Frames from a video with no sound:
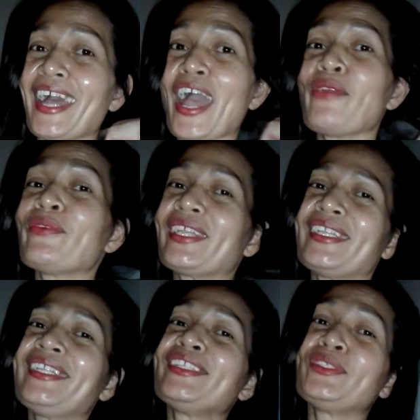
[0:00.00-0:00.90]
I will
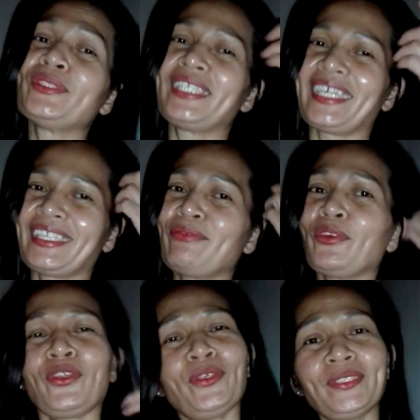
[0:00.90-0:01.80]
do that for
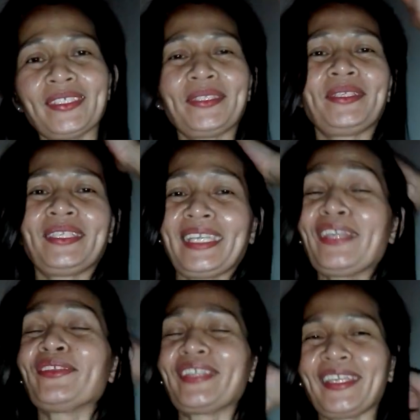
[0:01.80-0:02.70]
you, sir.
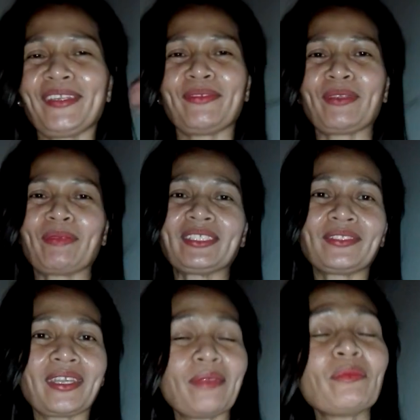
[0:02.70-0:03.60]
Thank you very much,
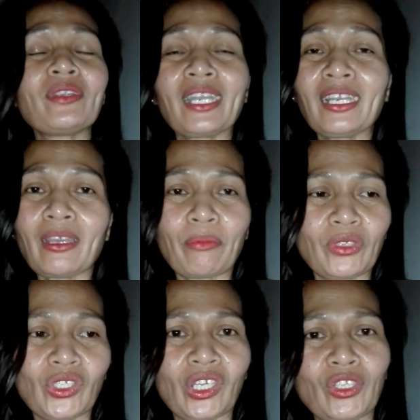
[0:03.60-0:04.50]
sir. I really
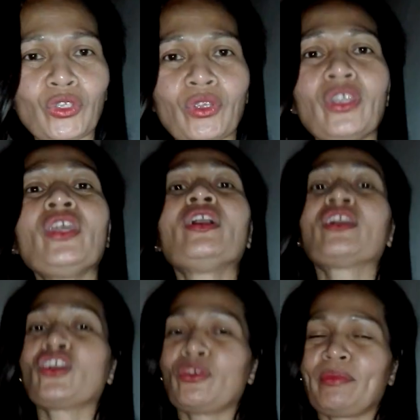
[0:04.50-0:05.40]
appreciate your
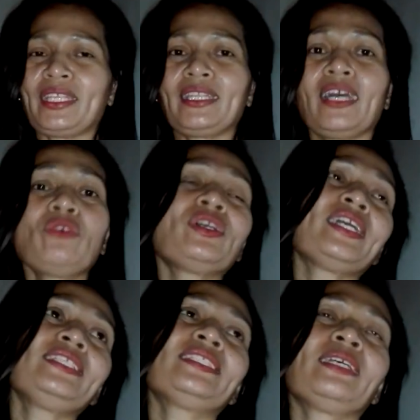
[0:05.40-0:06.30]
comment. Now,
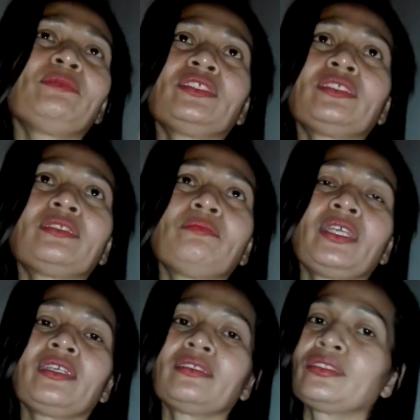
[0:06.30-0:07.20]
guys, and just
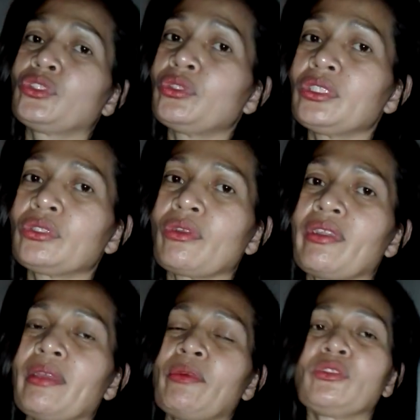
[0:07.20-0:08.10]
make a short
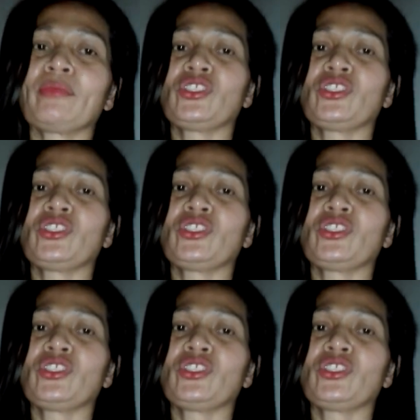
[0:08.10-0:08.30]
story about my